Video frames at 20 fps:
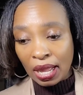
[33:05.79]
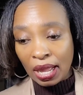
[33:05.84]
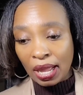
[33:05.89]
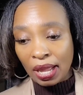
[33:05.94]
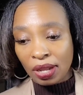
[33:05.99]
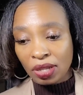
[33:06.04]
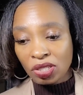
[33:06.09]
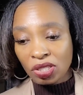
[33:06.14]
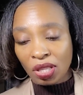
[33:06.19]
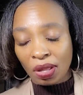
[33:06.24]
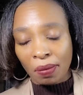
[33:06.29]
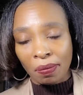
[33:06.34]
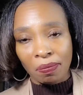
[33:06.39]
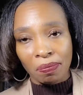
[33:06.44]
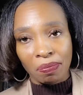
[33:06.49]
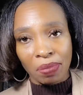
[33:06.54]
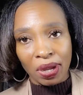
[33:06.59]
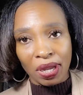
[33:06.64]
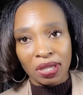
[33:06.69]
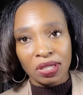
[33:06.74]
And it's the
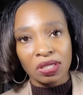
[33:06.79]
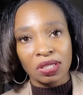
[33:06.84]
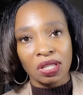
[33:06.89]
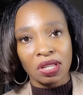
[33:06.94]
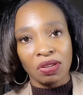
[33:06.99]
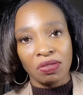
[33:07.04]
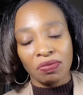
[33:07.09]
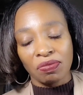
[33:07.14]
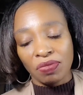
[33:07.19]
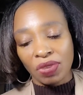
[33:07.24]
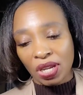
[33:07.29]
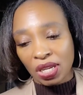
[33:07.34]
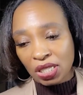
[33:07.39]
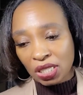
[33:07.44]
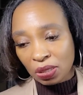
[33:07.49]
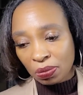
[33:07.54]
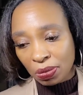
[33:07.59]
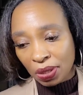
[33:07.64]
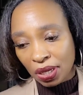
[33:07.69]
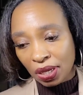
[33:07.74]
best
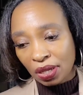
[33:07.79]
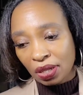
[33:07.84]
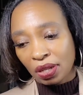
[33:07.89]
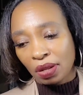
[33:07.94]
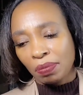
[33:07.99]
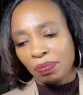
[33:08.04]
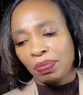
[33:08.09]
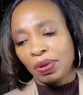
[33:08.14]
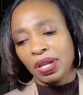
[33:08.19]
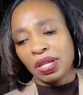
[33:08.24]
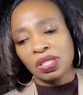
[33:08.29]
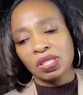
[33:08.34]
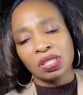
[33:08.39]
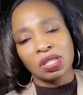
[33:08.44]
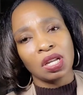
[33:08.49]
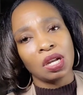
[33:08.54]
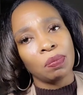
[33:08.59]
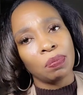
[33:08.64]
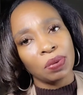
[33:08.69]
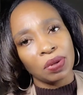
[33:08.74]
investment, the best
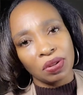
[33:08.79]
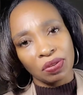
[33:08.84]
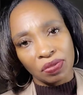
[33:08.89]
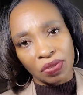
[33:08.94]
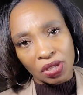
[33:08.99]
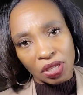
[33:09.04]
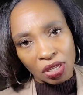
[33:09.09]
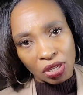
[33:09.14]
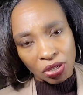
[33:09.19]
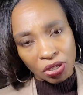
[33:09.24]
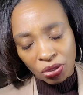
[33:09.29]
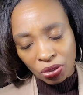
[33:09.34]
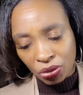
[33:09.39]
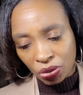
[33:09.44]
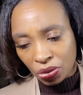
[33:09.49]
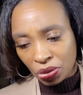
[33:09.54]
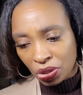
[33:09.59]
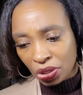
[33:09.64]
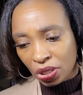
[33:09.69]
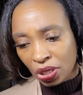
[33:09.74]
couple of
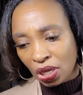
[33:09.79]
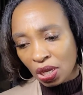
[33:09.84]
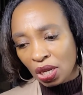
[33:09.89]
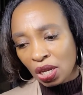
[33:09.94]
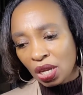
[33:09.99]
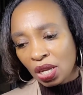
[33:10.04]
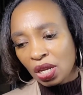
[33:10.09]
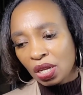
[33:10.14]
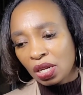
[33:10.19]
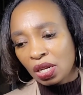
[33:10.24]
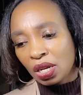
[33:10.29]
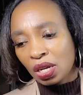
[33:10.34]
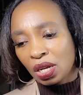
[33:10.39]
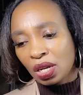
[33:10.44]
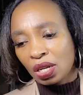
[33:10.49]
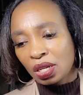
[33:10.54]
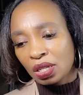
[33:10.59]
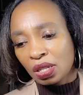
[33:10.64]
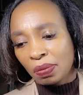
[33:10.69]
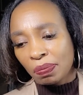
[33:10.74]
years,
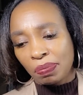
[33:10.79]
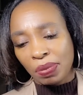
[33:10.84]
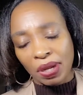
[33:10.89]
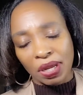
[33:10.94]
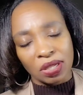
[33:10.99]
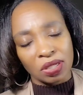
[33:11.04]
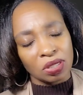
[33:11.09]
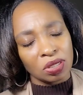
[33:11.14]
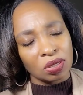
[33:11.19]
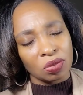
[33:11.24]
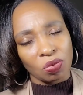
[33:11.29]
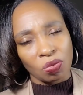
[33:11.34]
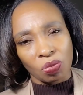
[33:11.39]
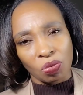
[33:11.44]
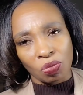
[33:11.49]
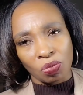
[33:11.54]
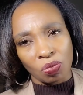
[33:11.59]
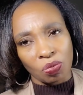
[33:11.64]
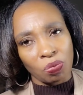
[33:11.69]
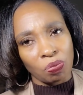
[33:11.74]
the best
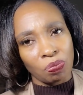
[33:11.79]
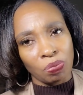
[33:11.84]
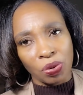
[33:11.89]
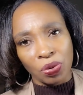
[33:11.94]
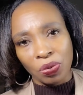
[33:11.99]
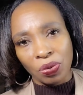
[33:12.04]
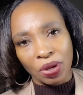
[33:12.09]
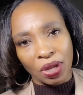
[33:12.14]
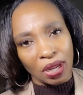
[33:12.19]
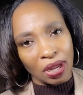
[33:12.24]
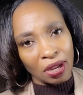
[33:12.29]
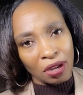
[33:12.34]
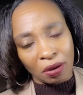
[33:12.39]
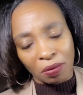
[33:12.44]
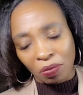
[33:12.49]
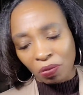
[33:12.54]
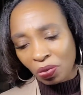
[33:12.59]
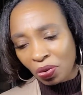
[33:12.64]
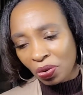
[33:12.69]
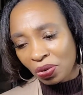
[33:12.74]
boot
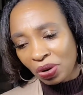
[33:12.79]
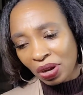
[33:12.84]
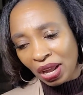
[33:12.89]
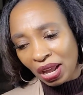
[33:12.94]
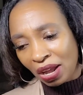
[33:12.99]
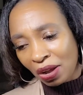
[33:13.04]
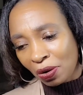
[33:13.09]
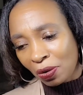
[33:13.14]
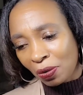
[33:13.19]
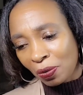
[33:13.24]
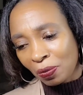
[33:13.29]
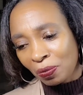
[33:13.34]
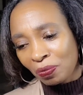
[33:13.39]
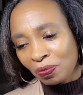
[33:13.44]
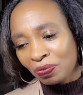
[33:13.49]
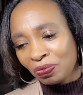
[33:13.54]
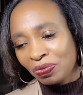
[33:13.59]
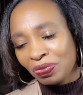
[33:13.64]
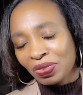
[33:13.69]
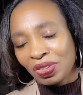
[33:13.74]
camp workout.
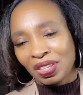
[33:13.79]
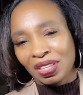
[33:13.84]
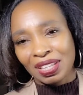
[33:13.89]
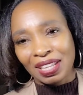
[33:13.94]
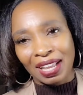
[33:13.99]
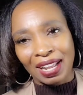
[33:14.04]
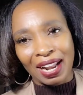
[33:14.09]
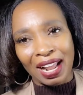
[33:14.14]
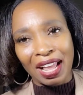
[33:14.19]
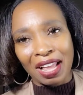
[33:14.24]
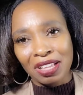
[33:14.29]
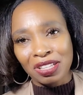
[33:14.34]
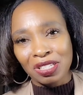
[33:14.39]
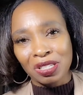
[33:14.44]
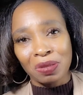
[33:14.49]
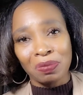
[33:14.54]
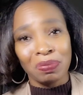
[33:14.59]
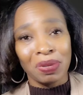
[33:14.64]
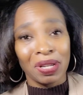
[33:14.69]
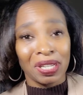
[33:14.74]
That it's
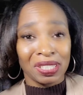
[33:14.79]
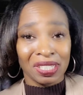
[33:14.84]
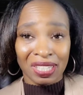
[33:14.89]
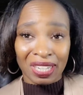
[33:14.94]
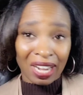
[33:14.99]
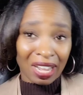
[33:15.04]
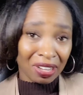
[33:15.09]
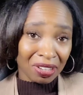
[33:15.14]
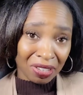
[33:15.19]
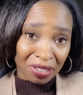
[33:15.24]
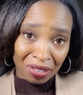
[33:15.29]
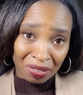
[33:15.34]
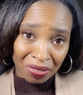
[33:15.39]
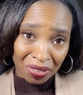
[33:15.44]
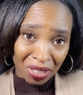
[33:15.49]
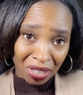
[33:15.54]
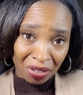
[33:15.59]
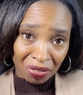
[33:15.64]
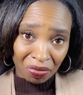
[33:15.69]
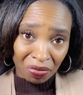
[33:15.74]
the best that I could have
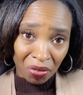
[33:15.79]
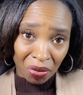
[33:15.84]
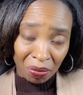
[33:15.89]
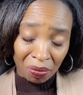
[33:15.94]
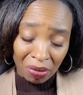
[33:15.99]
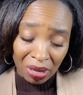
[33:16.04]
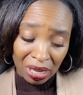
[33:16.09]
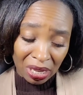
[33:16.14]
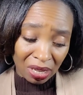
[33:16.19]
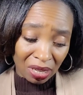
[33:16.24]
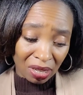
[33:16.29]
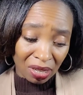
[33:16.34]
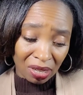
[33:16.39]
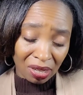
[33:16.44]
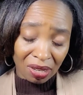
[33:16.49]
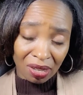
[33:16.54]
done for me.